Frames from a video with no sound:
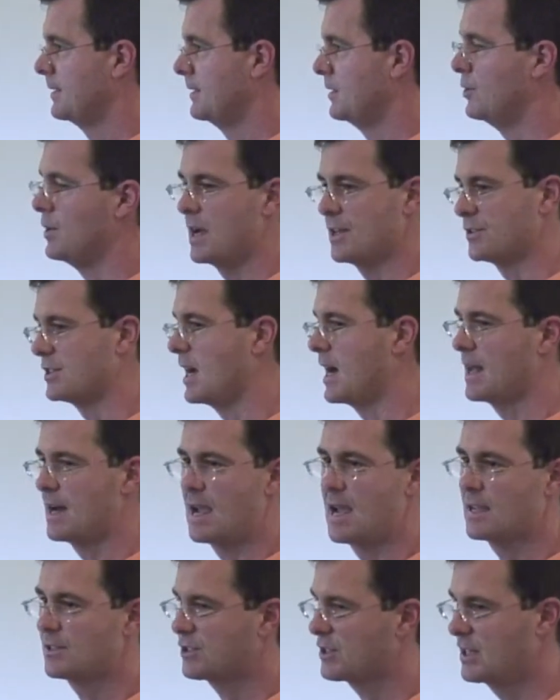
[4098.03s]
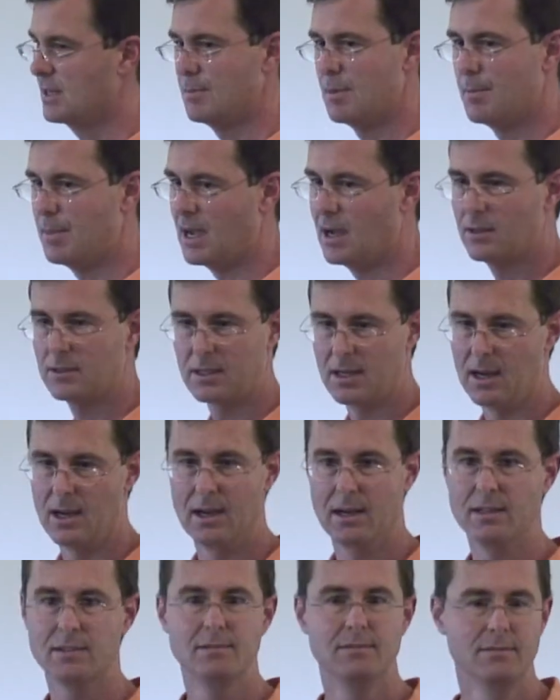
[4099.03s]
who has not asked him about
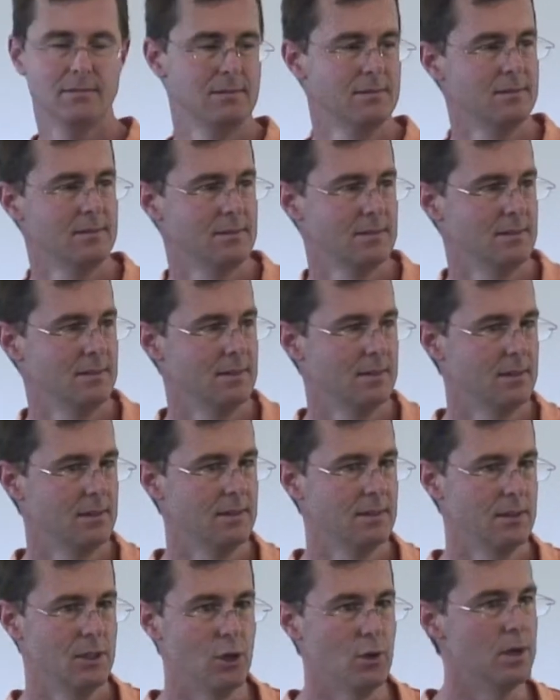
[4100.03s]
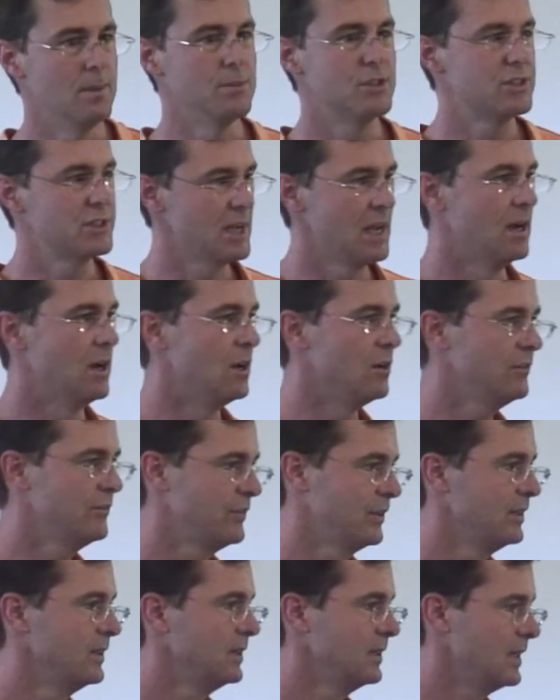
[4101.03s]
God, who himself
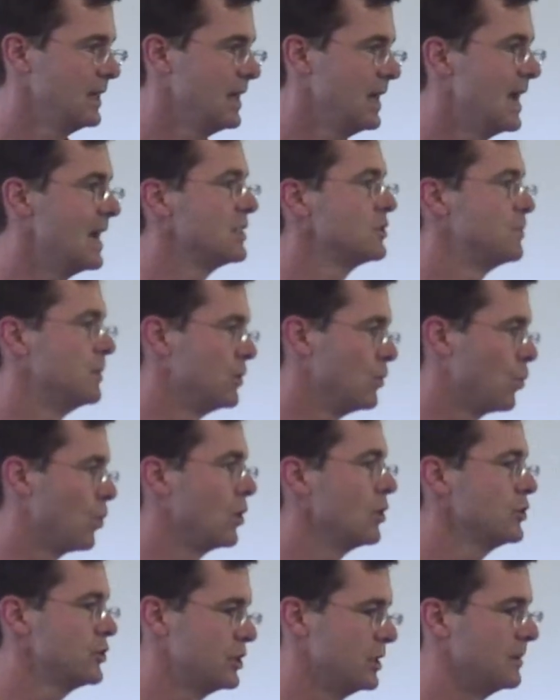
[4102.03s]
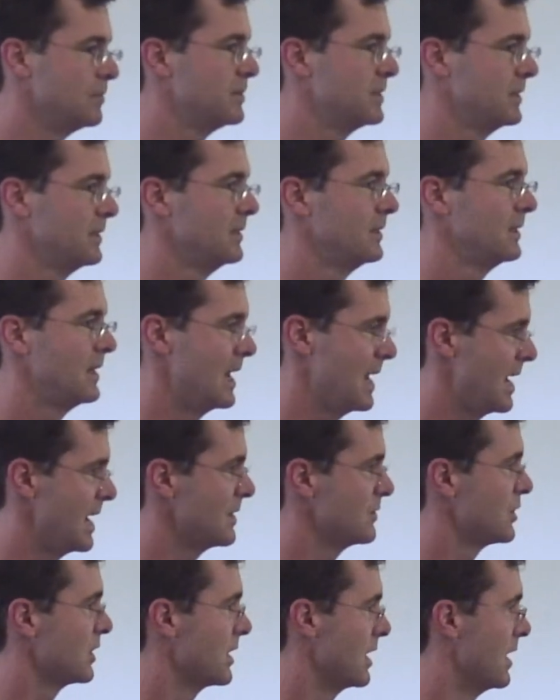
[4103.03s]
has been worshipped
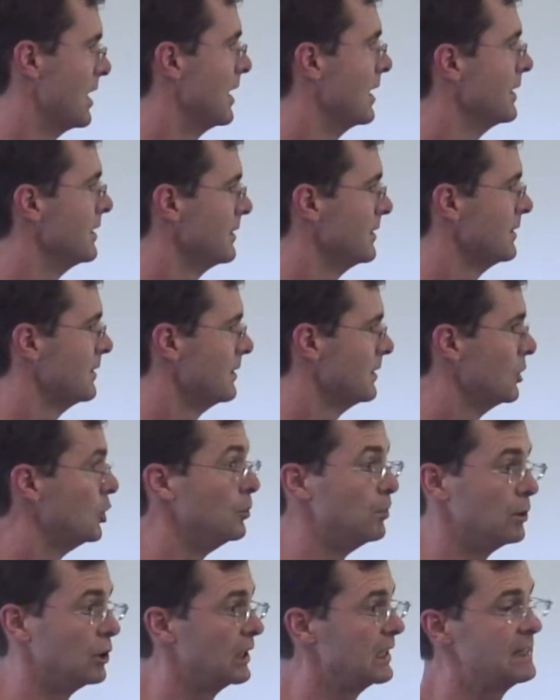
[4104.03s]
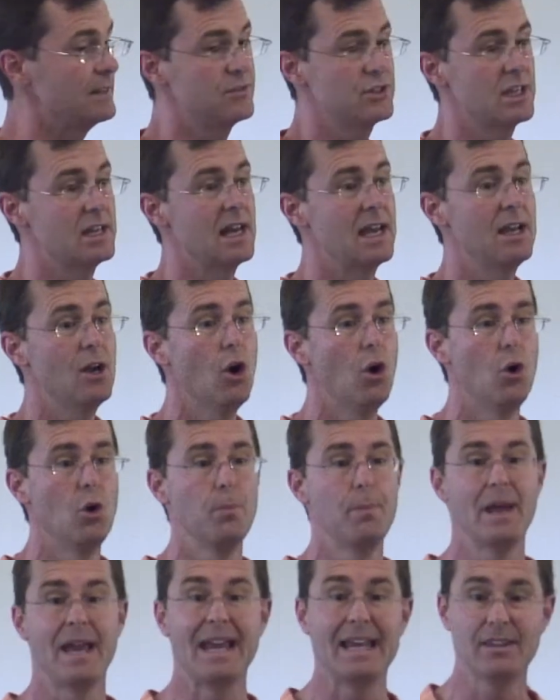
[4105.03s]
as a God, who believes in a
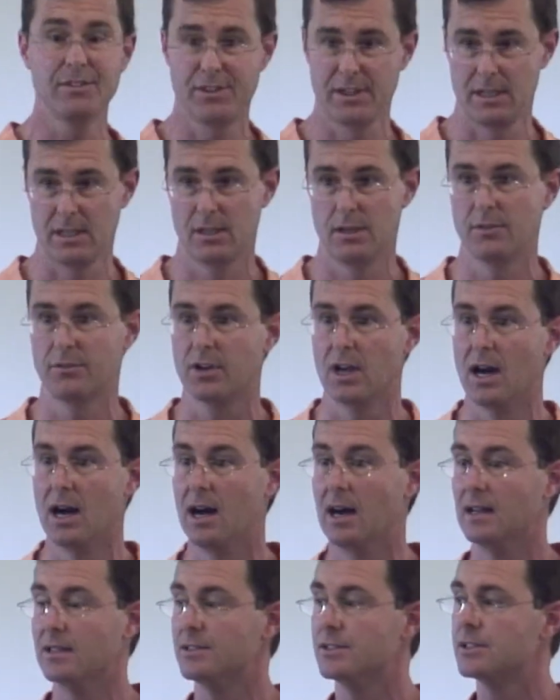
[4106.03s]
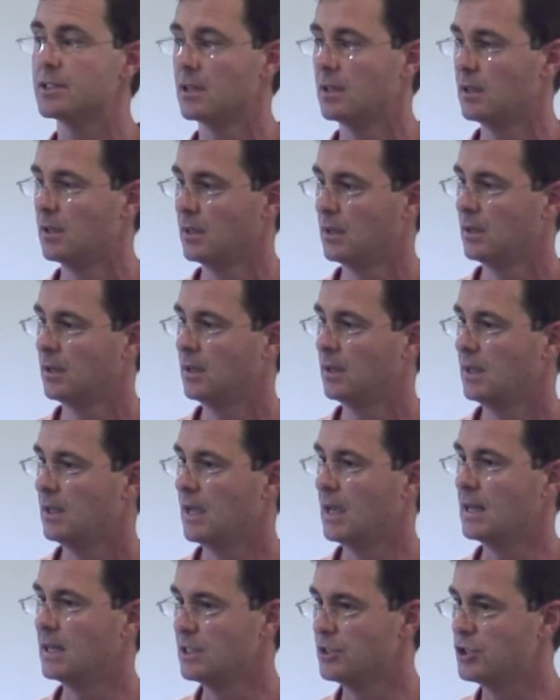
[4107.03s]
whole pantheon of gods,
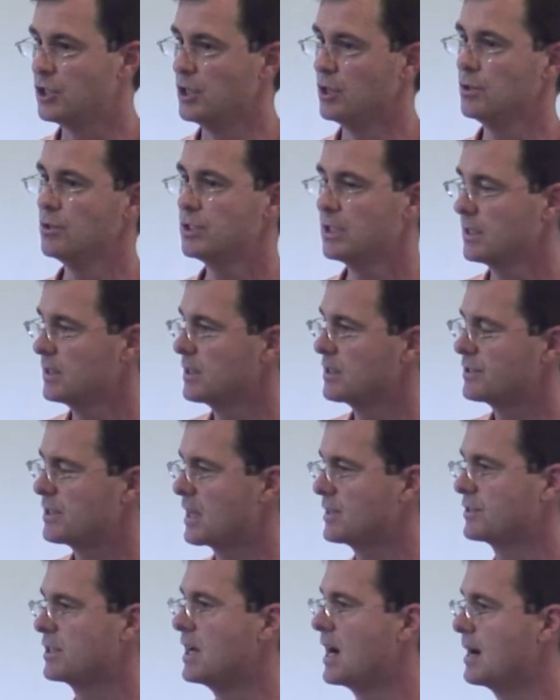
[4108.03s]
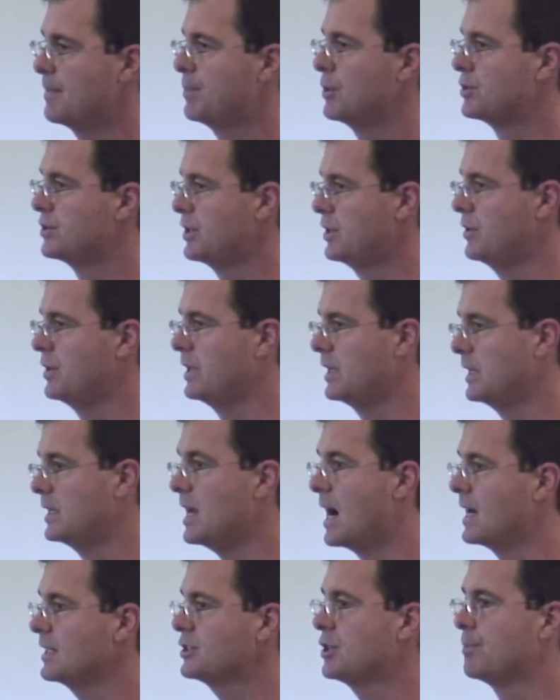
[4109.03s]
and he's using this as an opportunity
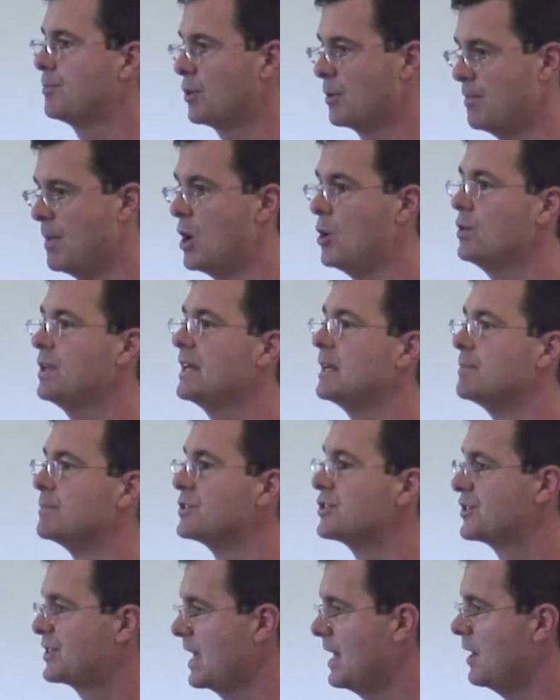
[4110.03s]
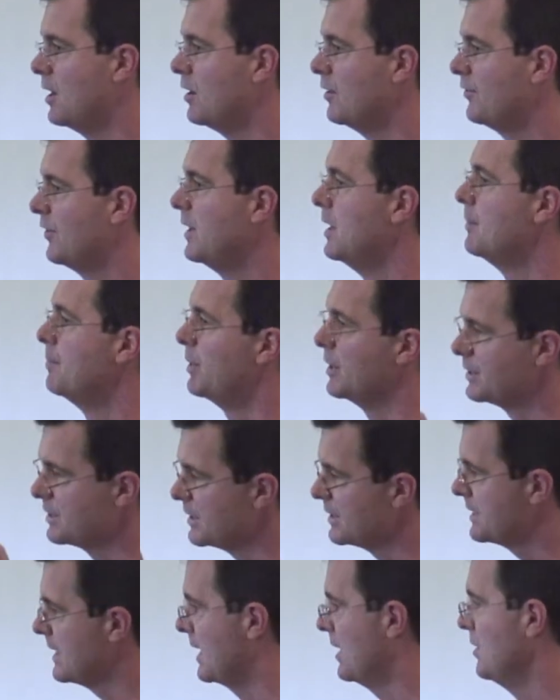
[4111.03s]
not to promote himself, but to
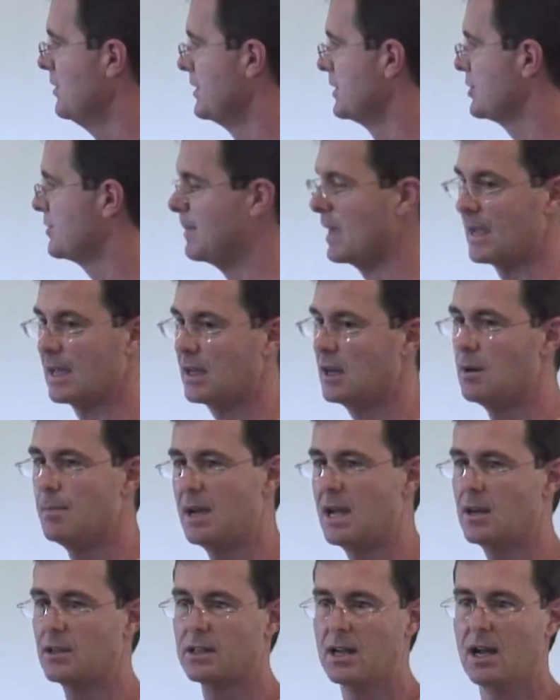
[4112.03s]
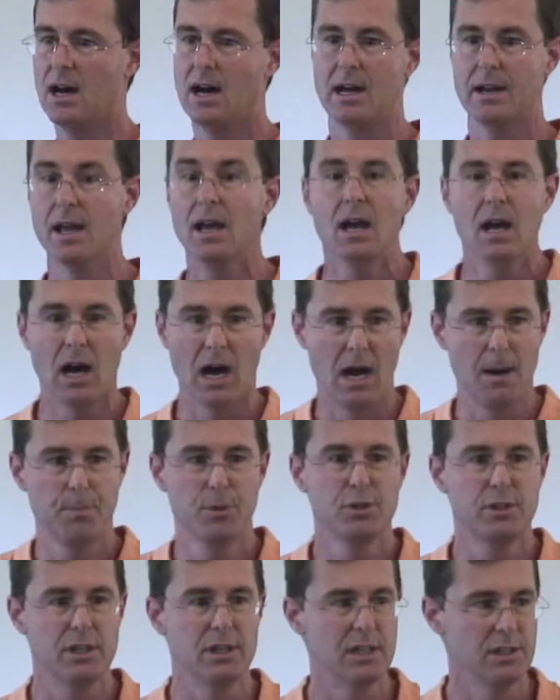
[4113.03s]
tell this man about God.
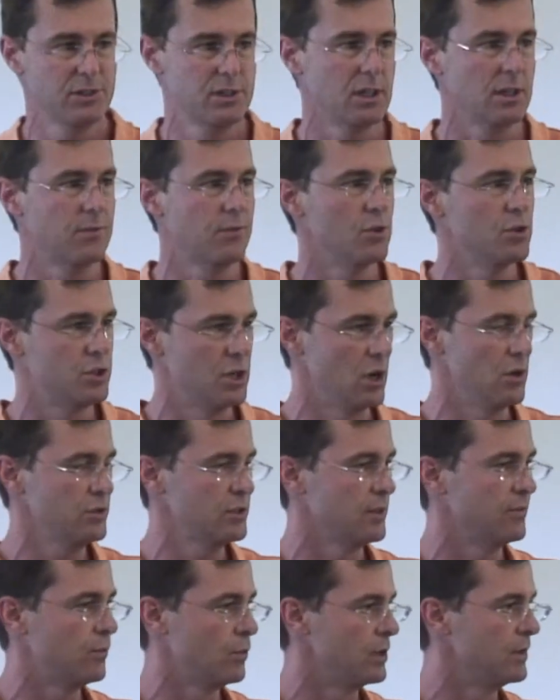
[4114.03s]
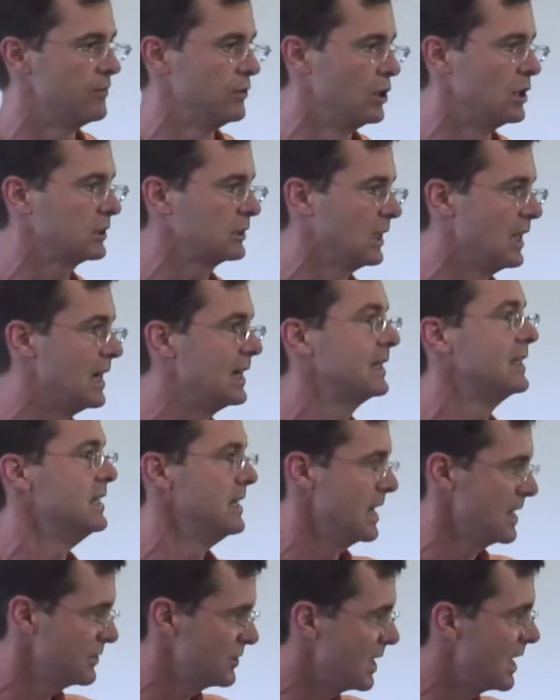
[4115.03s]
Opportunistic for Joseph would have looked like,
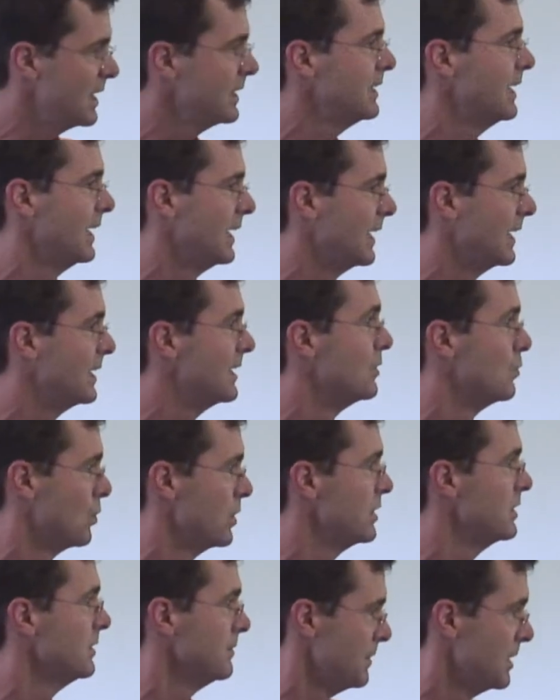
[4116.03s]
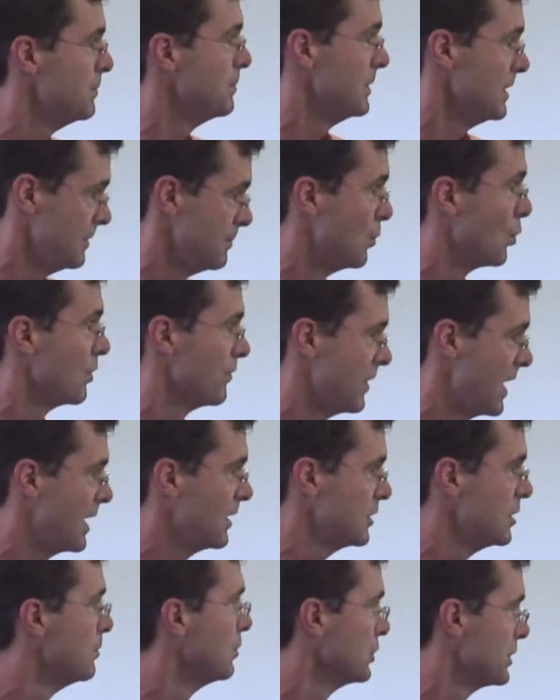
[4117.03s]
yes, I can. Wouldn't it be more
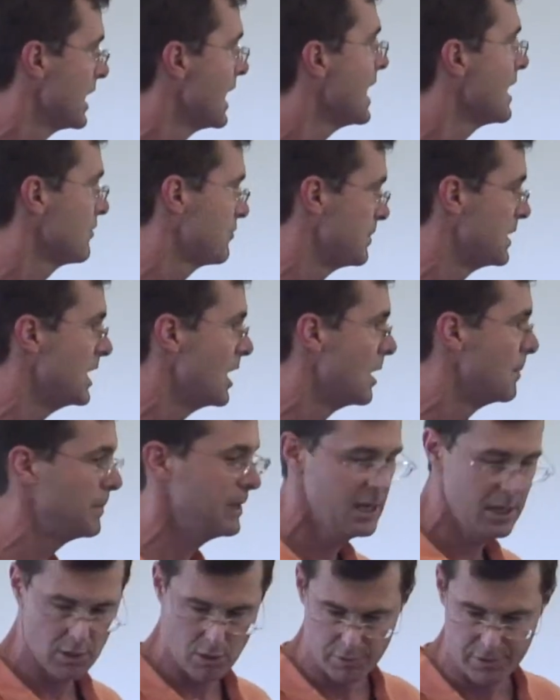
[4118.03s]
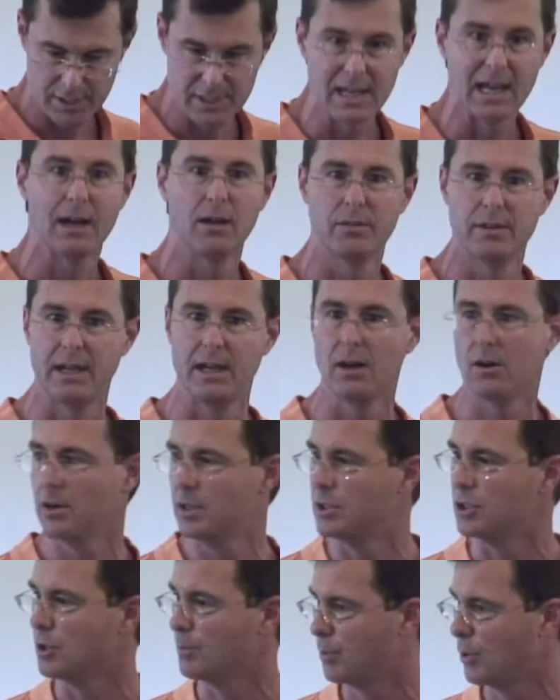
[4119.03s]
valuable to have me up here than down there
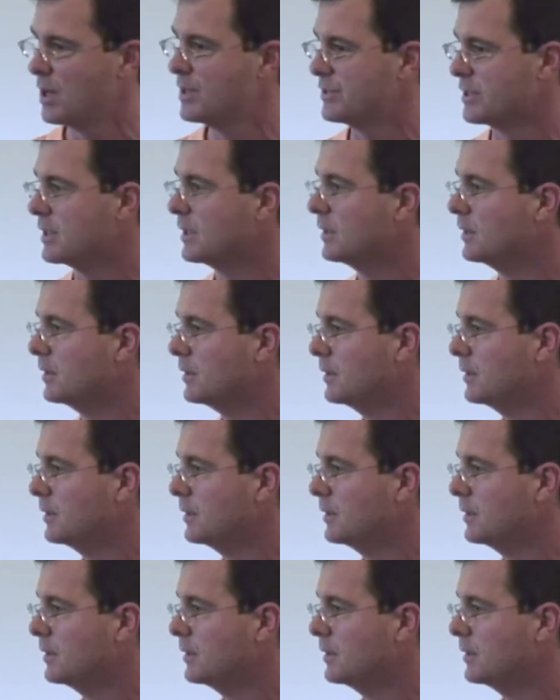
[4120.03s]
in your prison?